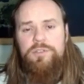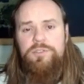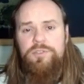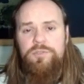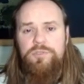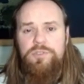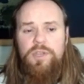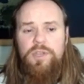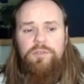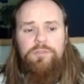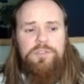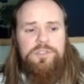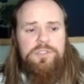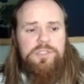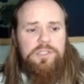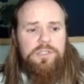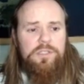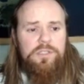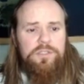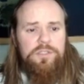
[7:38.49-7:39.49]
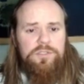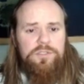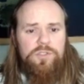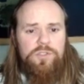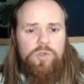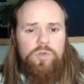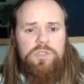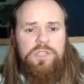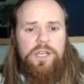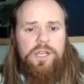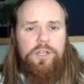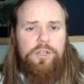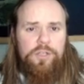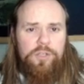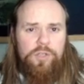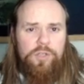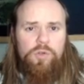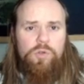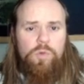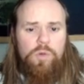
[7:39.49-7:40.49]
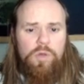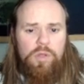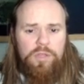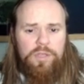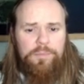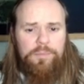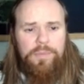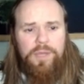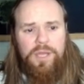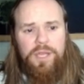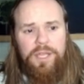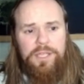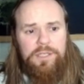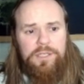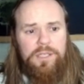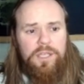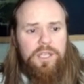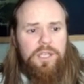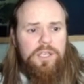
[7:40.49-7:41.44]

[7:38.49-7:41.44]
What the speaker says: So Sovereign Steel is cold iron and No Qual combined.